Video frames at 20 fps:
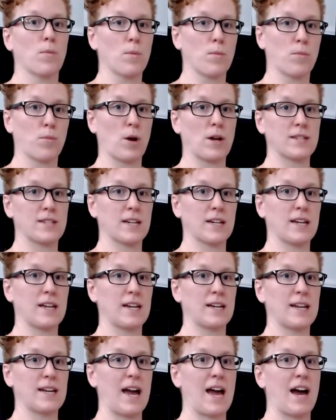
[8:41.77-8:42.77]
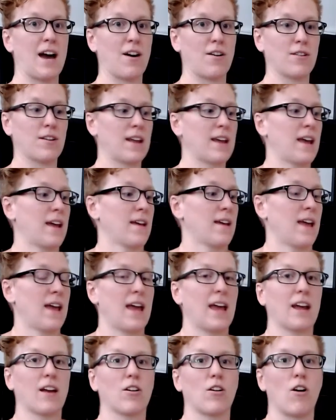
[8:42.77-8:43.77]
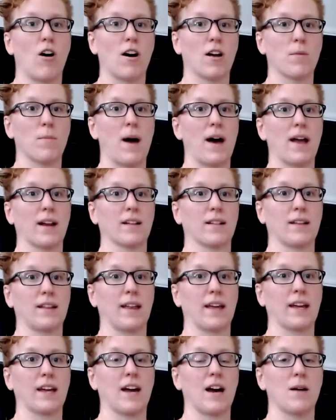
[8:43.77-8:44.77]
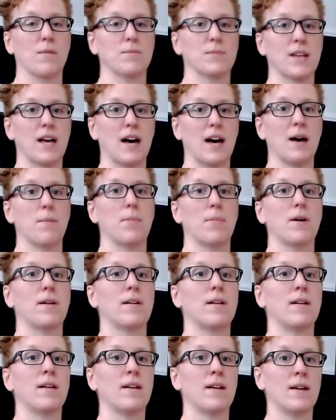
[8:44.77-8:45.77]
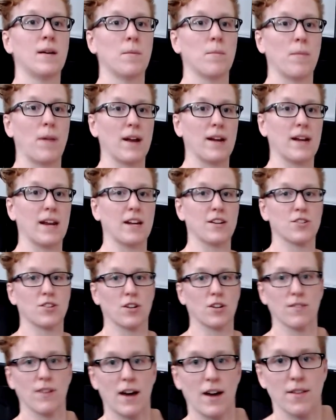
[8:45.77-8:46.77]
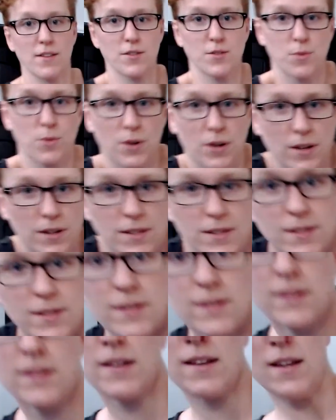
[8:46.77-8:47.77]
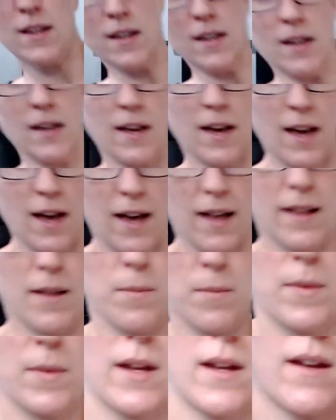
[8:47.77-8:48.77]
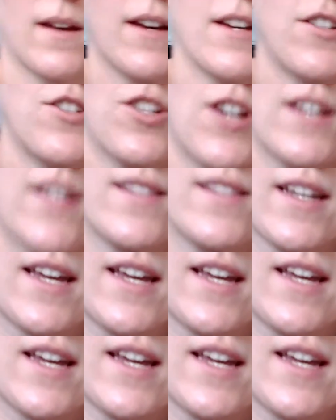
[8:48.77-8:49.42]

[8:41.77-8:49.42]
pressing knee down, ankle automatically like comes up by nature of how this works. Let me adjust the